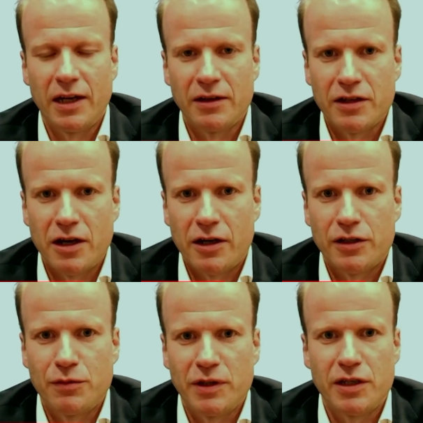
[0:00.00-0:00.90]
and
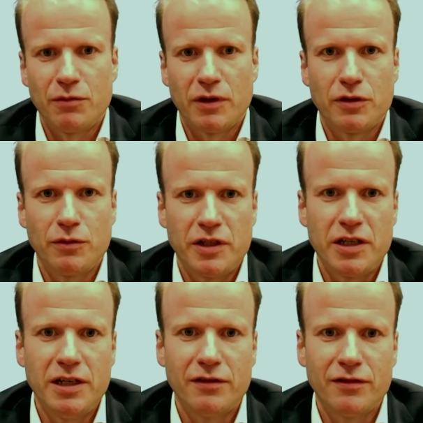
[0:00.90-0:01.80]
targets which they want to
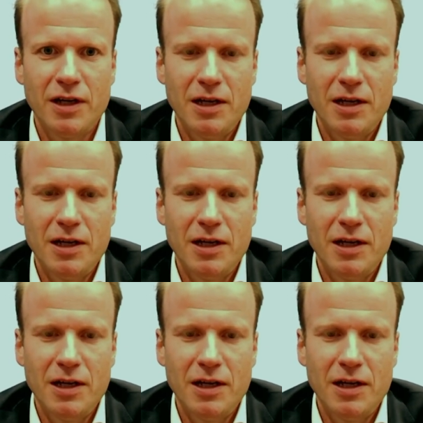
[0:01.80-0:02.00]
achieve.